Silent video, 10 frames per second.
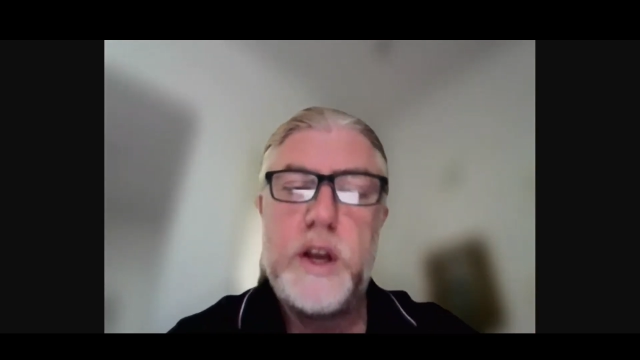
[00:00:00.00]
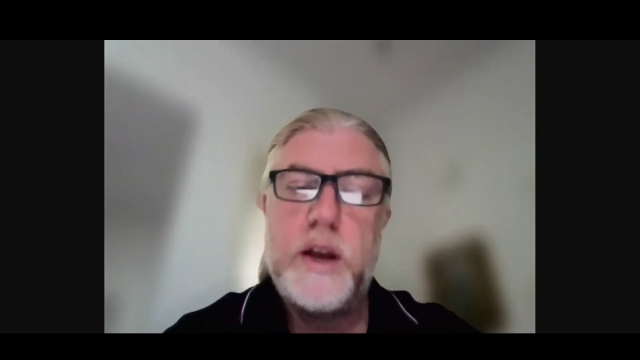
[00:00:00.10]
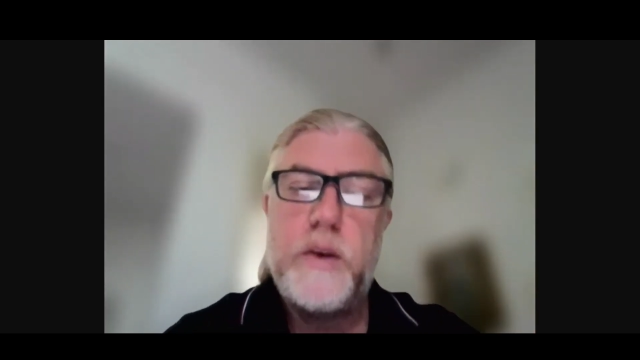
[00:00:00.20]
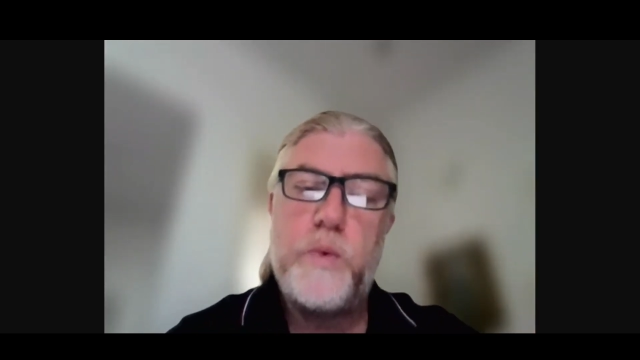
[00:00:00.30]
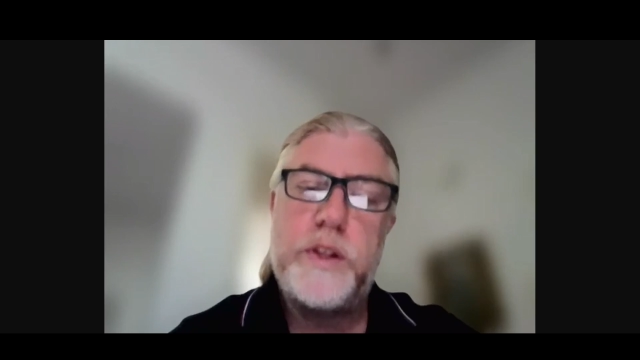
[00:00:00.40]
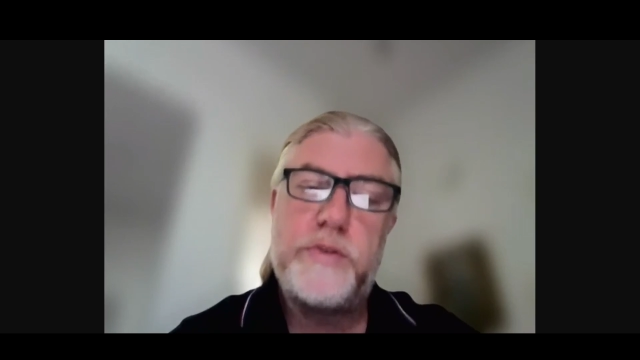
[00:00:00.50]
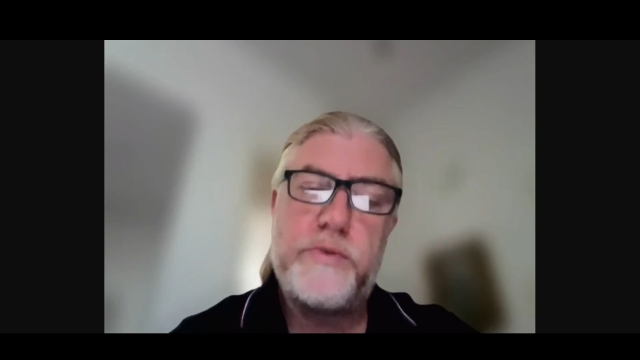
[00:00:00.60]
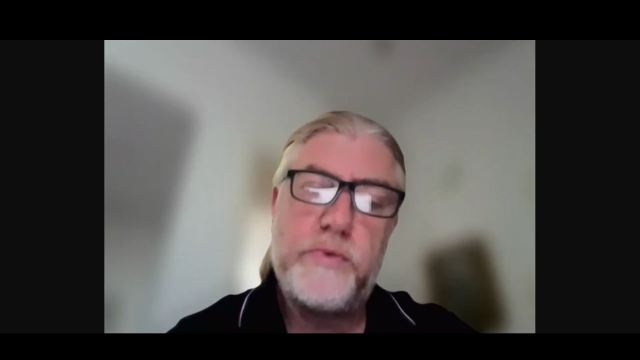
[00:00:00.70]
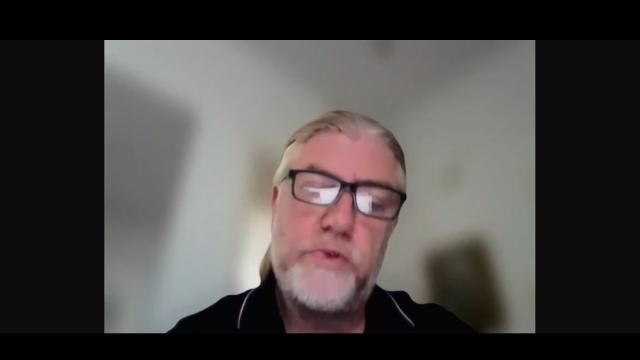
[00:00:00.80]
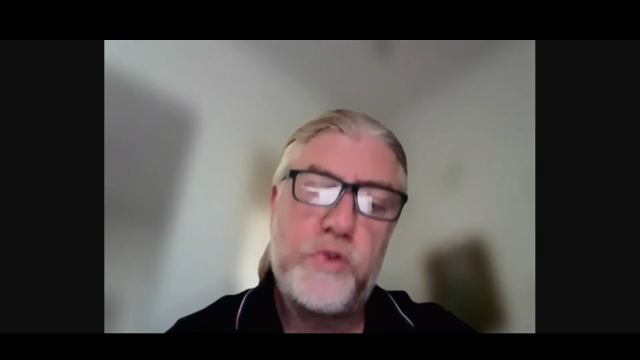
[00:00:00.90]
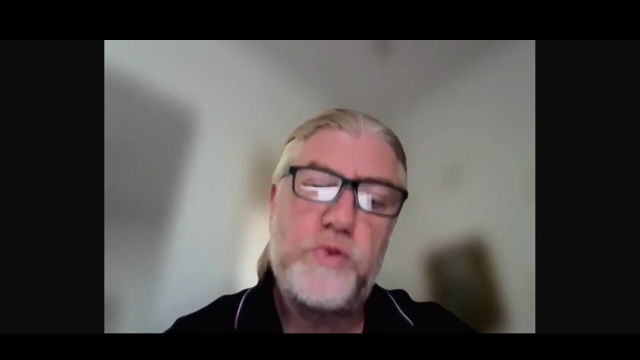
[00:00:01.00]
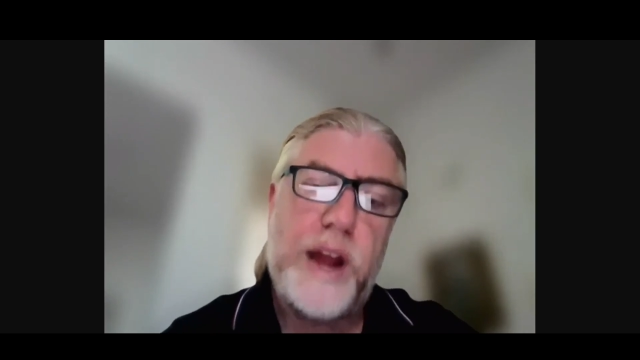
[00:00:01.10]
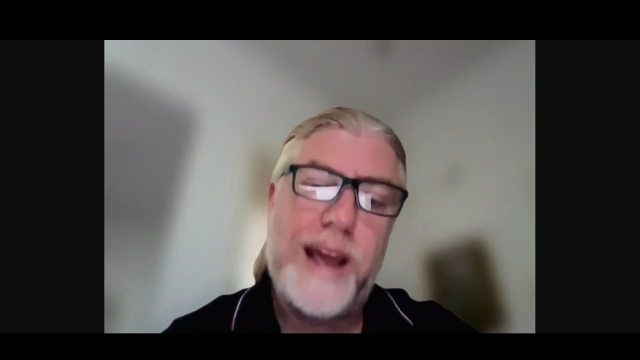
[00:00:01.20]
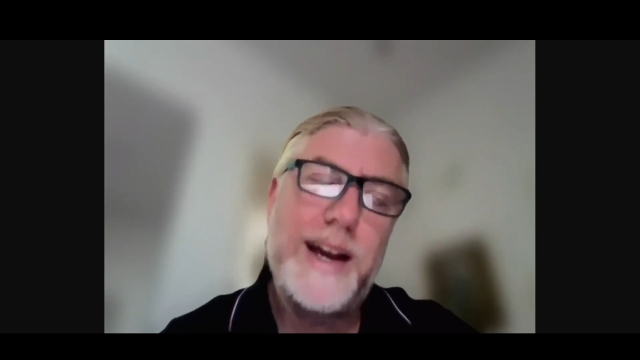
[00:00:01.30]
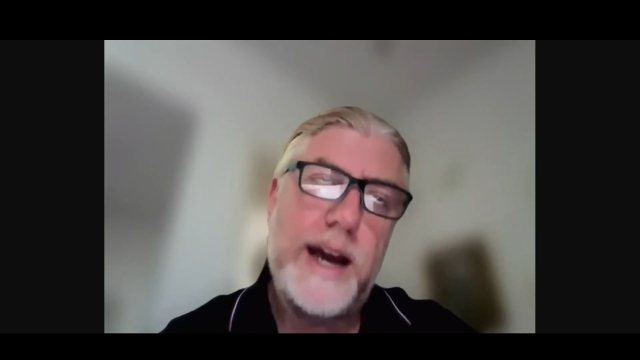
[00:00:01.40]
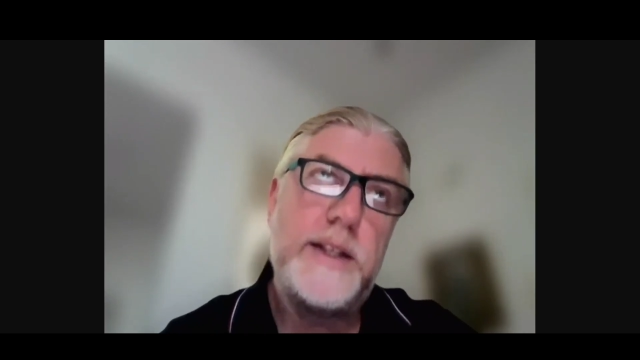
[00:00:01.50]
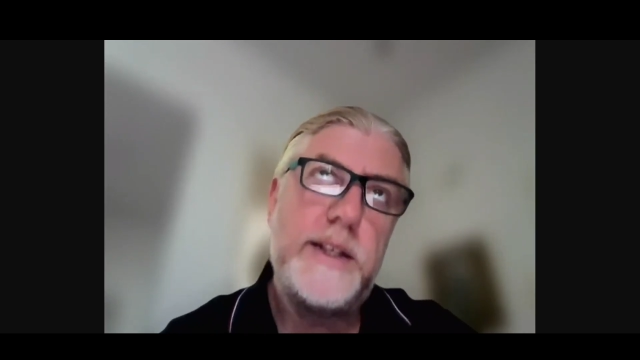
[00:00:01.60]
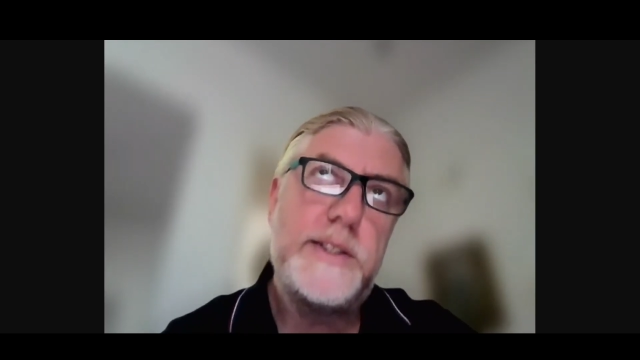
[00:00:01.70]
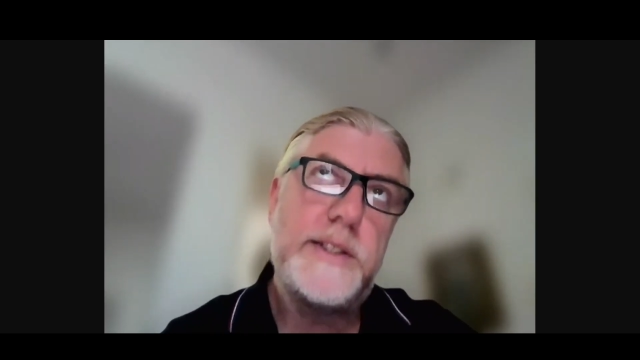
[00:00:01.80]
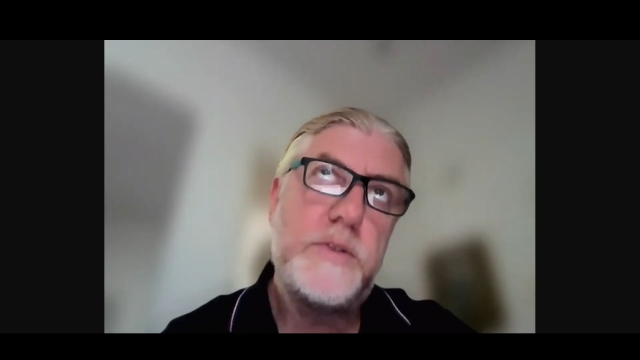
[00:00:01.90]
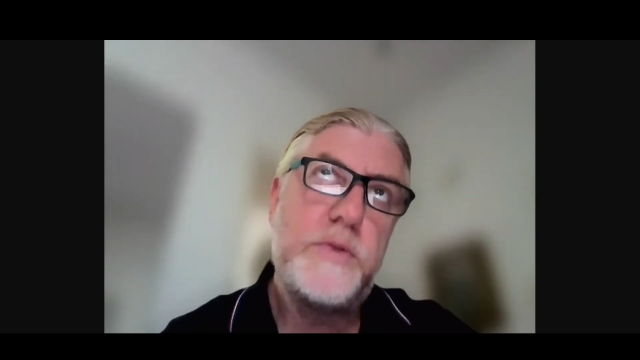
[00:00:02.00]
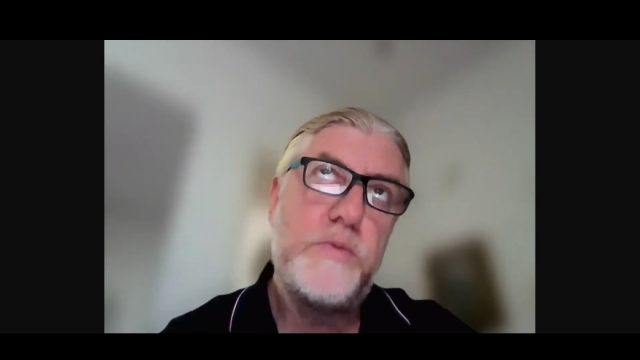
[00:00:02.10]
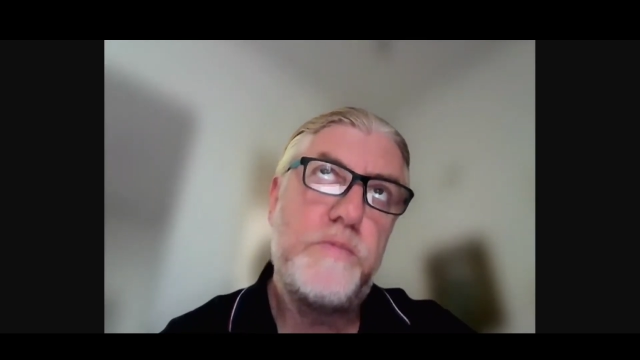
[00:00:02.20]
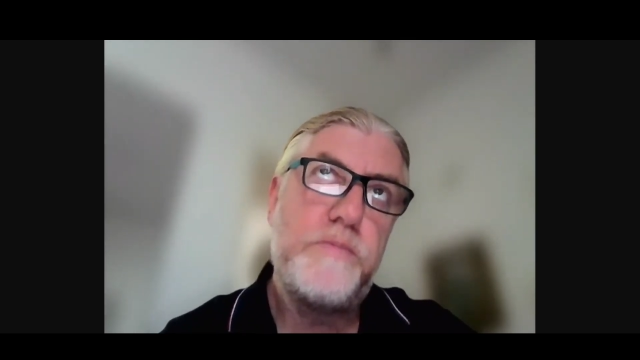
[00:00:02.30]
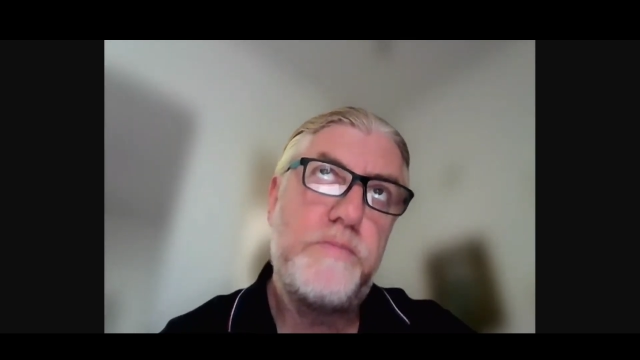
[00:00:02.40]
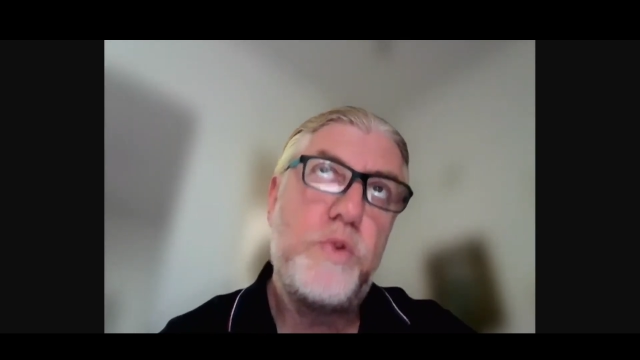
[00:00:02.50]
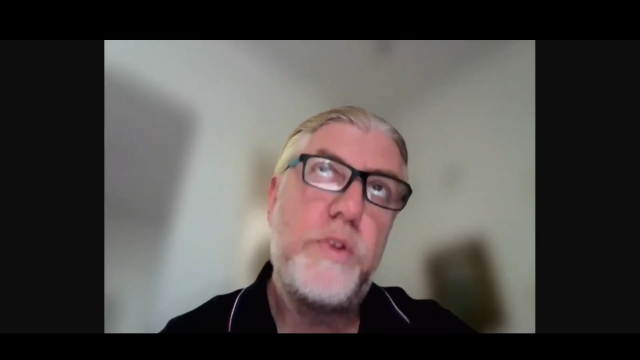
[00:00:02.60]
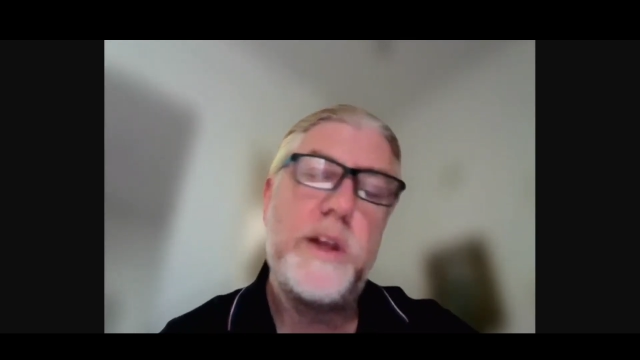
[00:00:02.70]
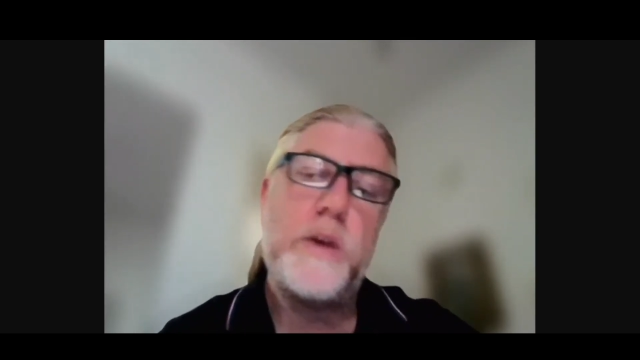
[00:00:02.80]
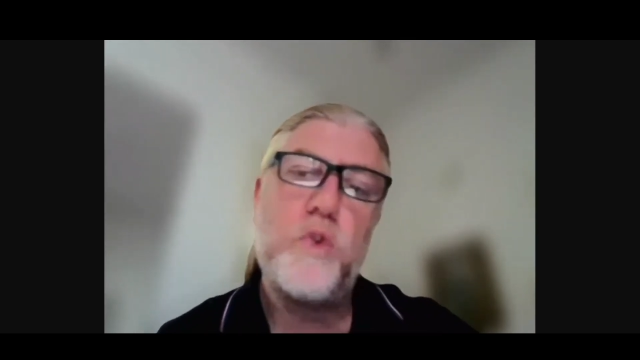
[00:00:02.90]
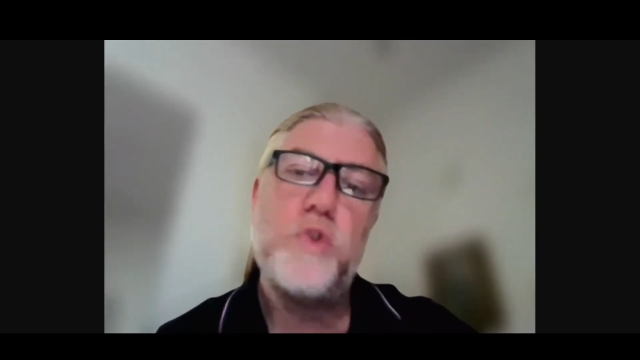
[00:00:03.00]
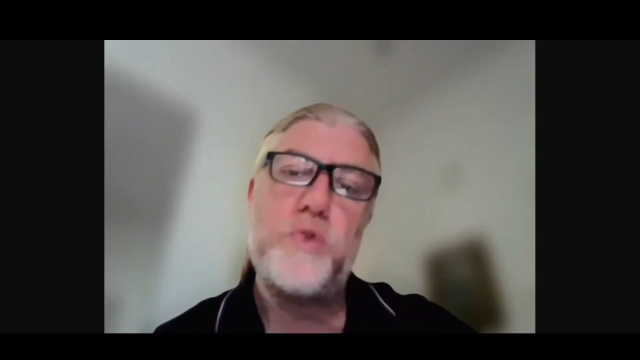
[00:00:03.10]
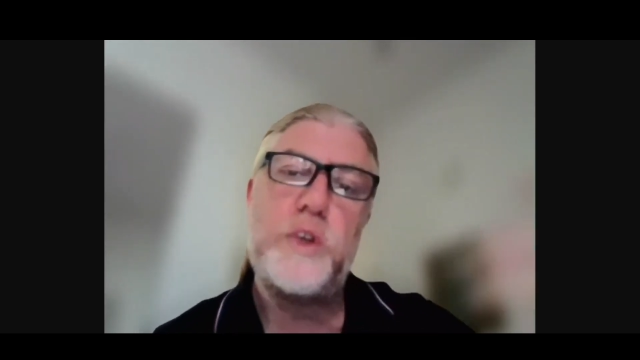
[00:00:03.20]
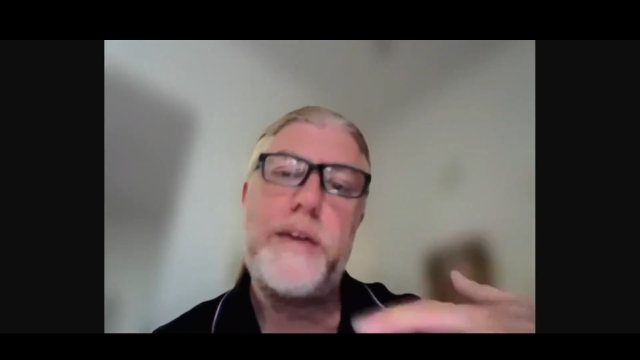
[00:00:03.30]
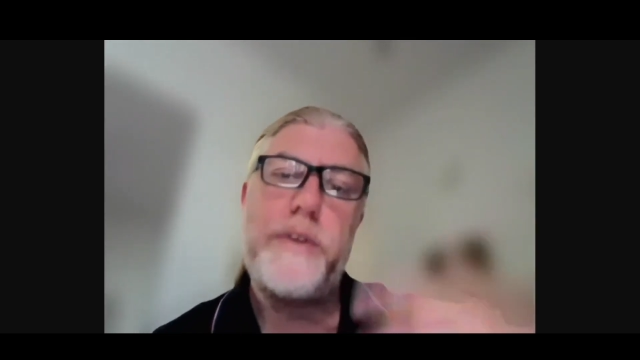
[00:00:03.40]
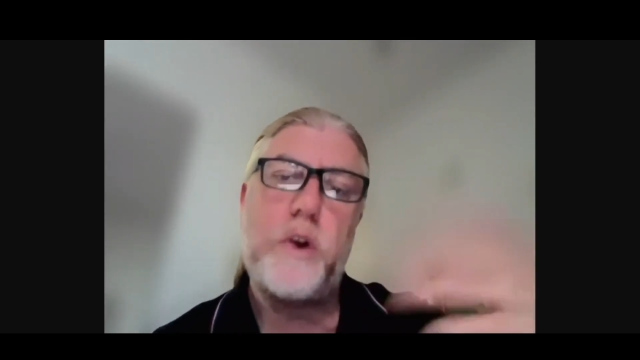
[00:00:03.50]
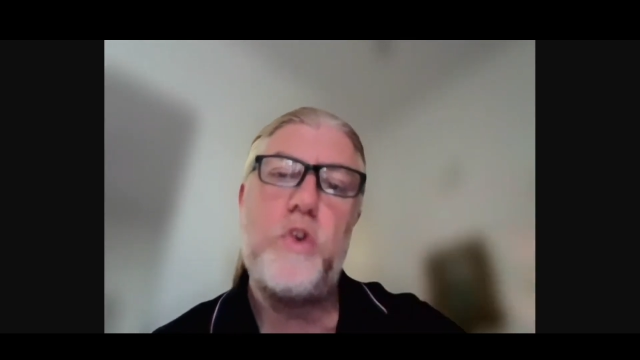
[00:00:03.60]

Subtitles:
We should try harder to put the word together,